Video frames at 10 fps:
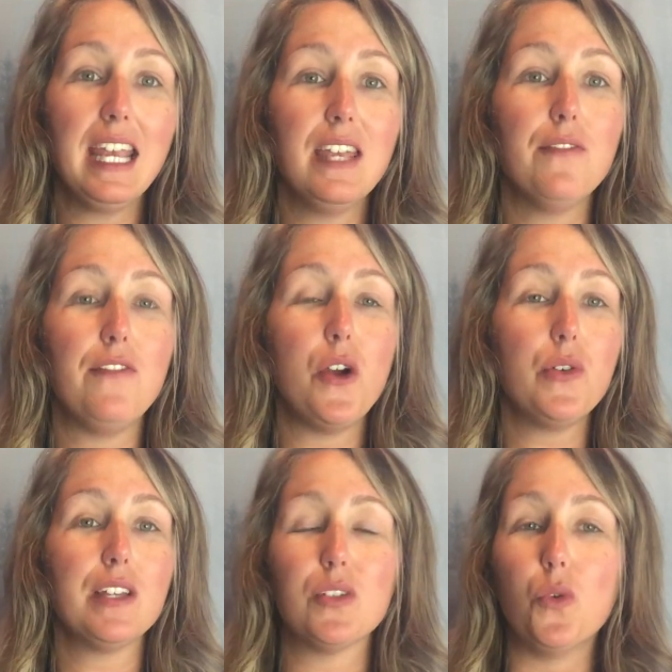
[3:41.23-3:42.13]
can
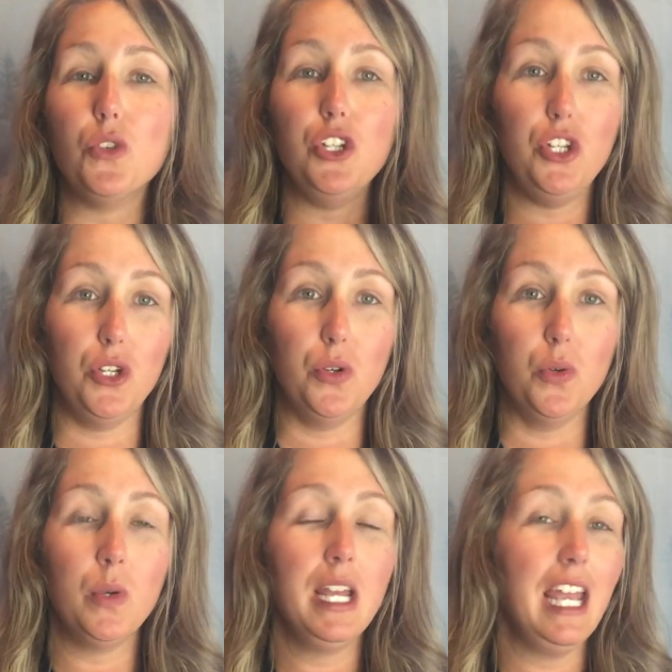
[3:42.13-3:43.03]
focus on you